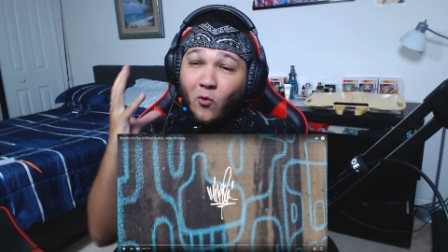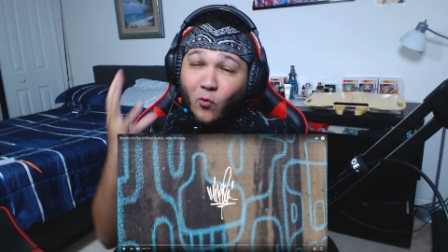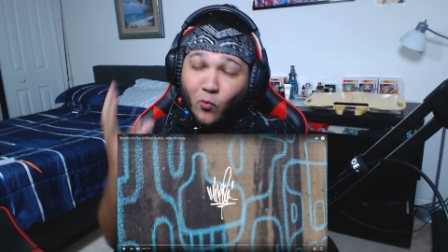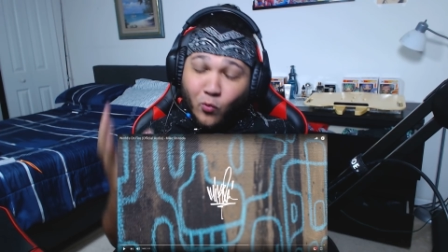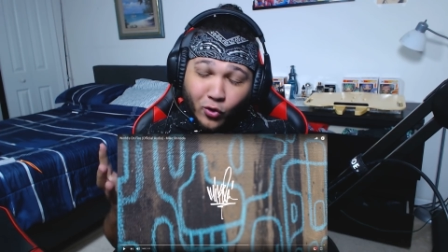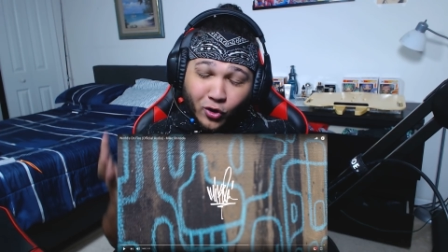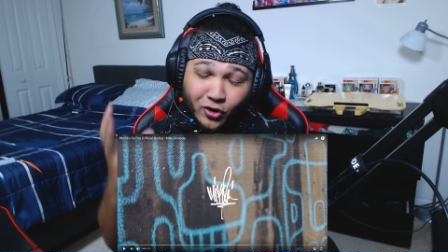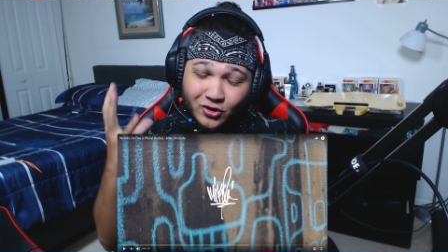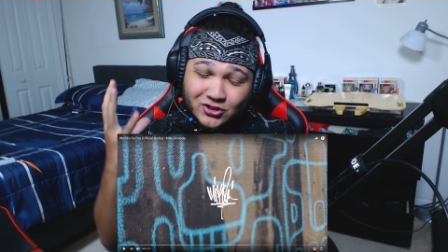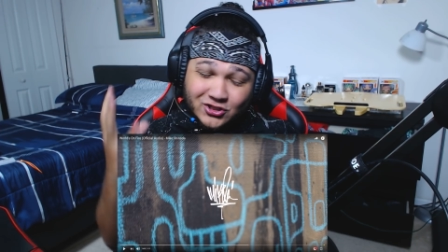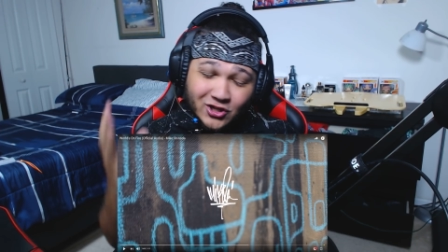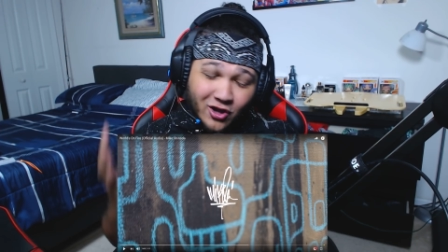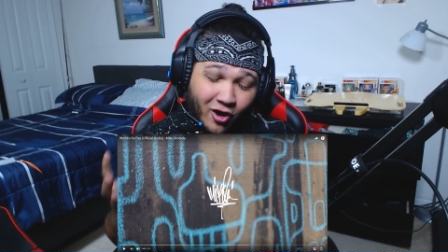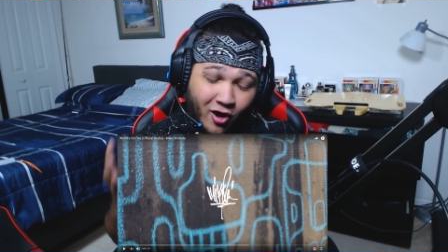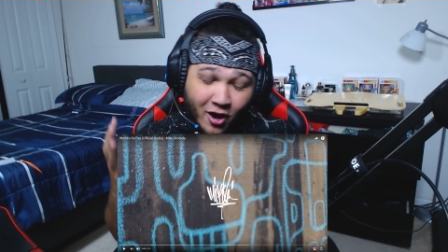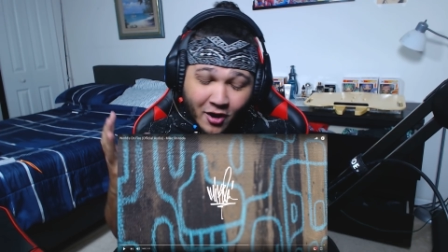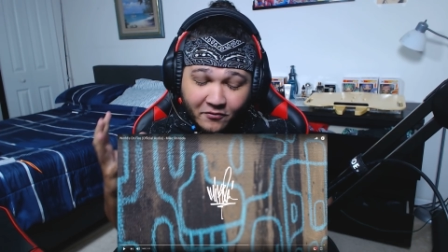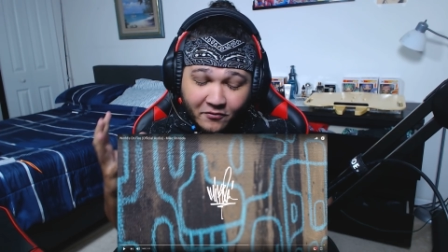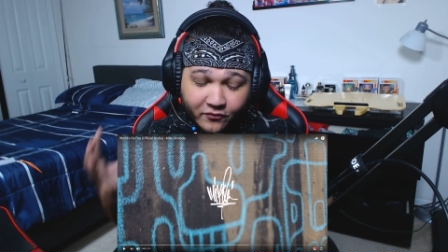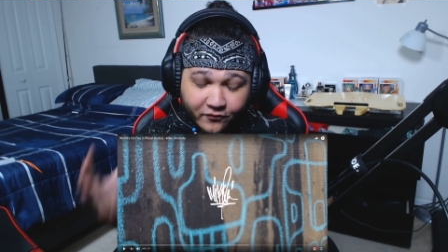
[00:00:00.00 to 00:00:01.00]
World's
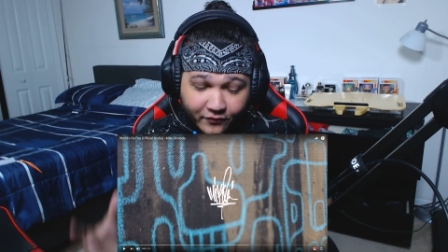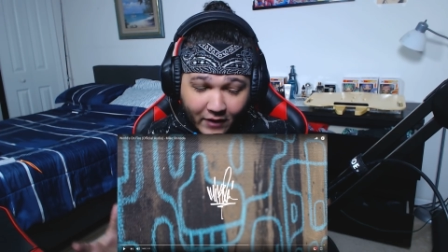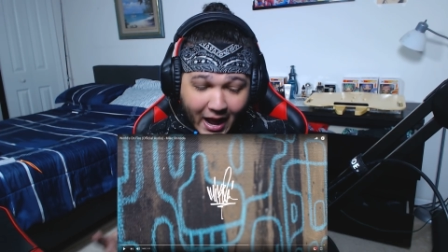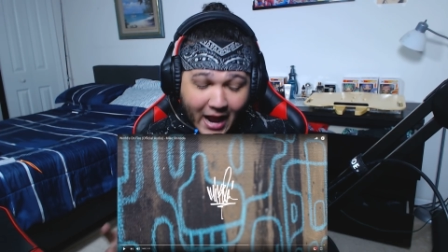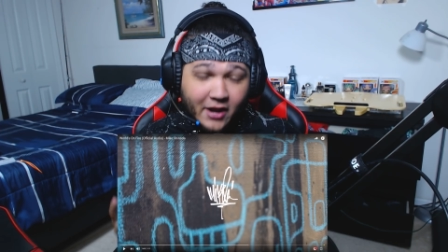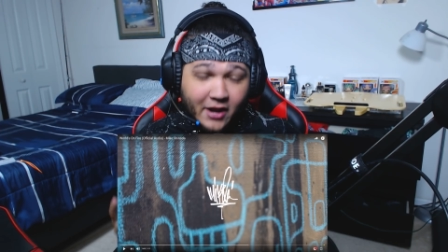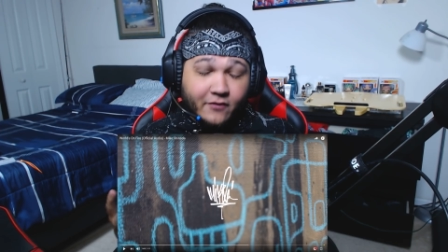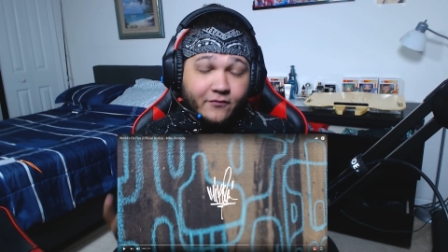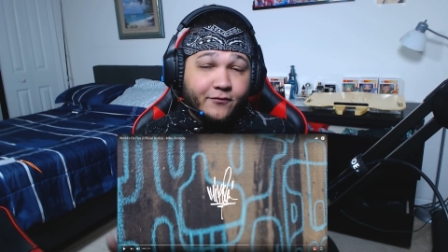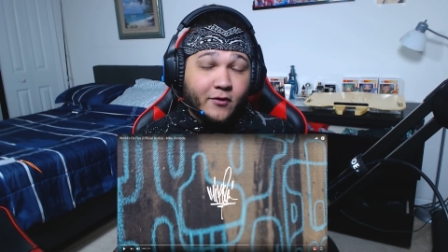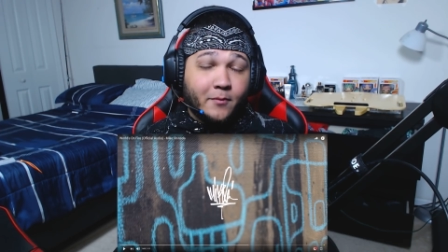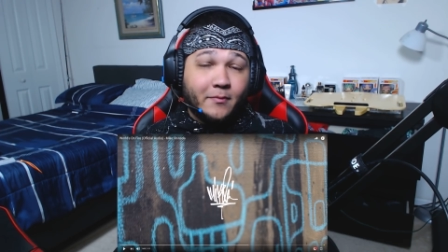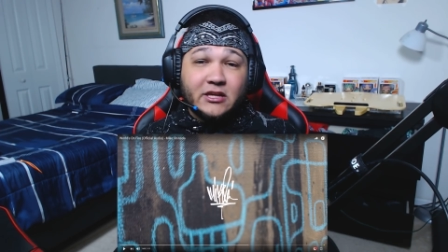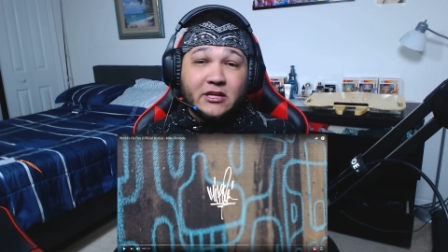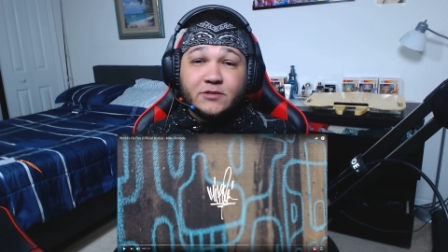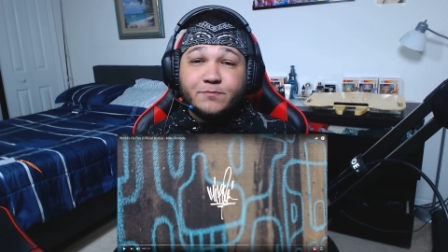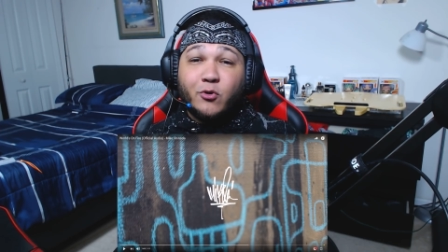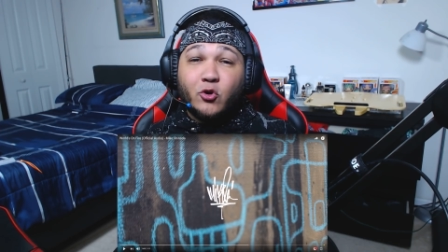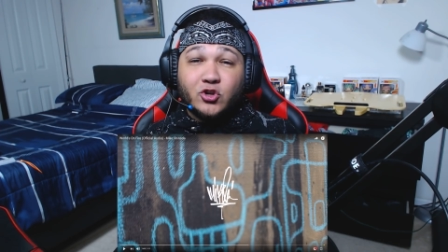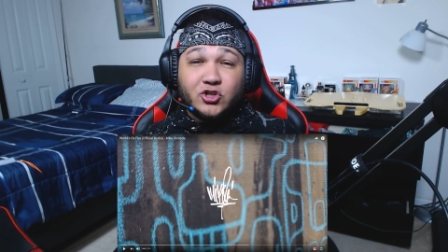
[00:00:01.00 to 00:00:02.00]
on Fire from
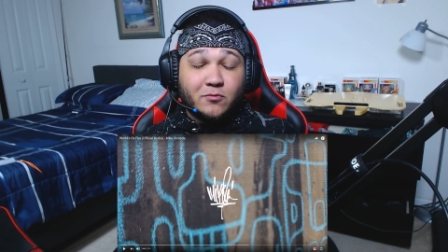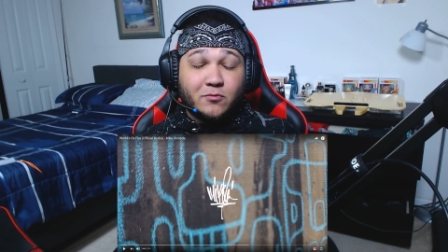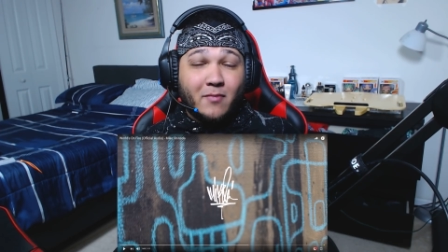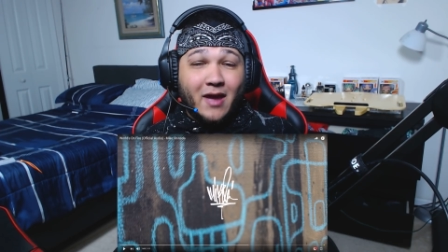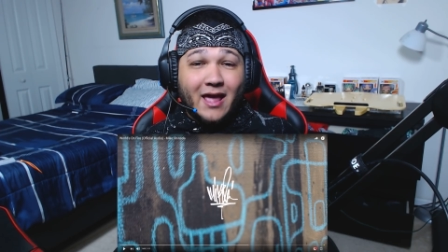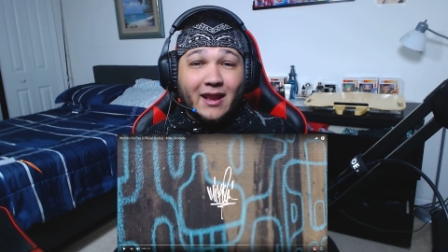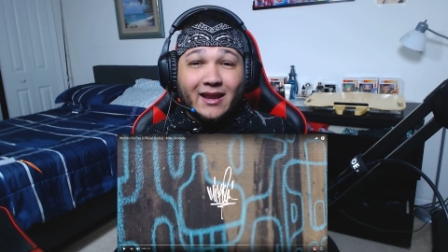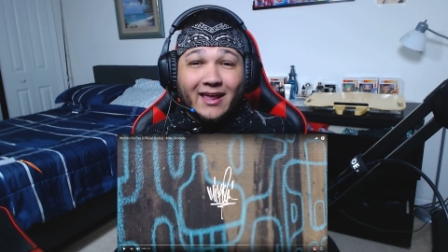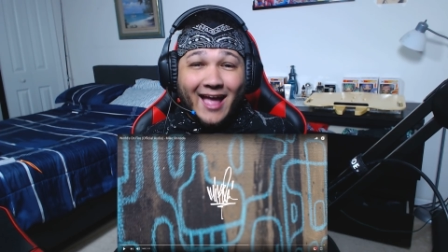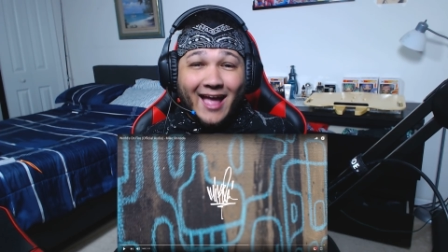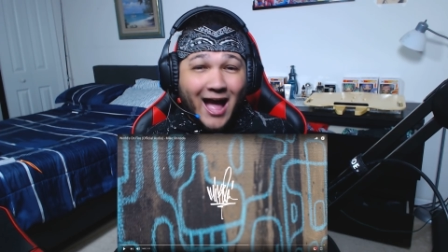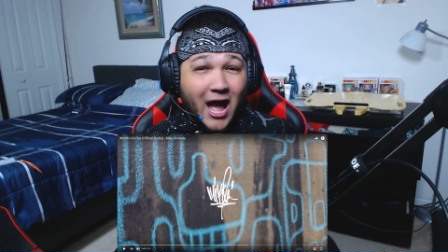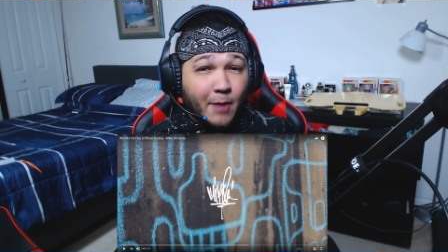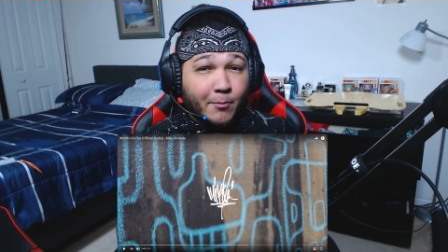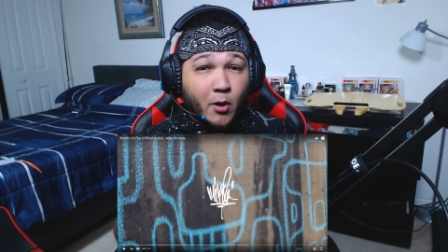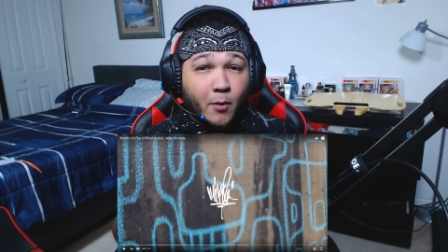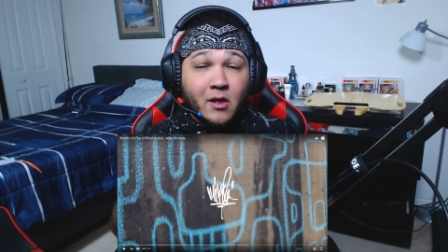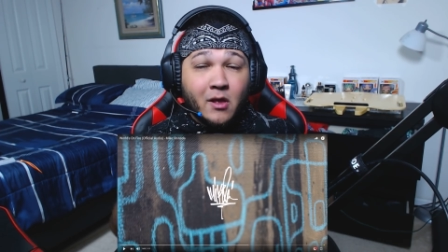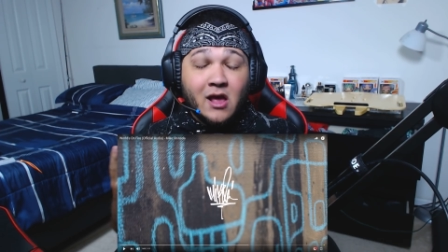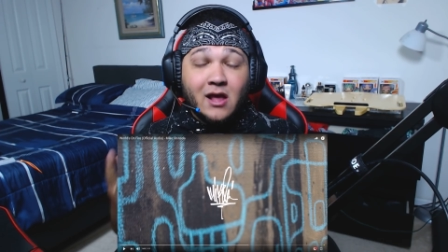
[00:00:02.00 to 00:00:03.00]
his post-traumatic
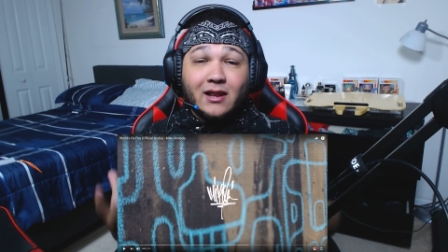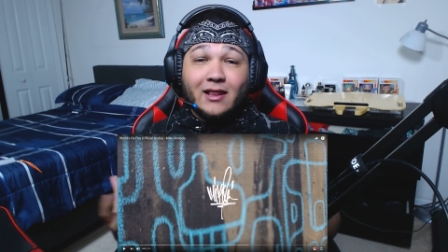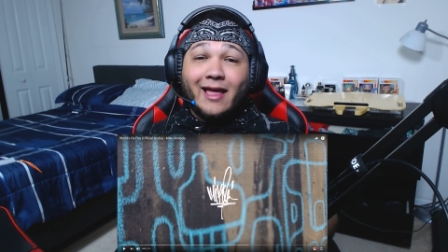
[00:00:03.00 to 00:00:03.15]
album.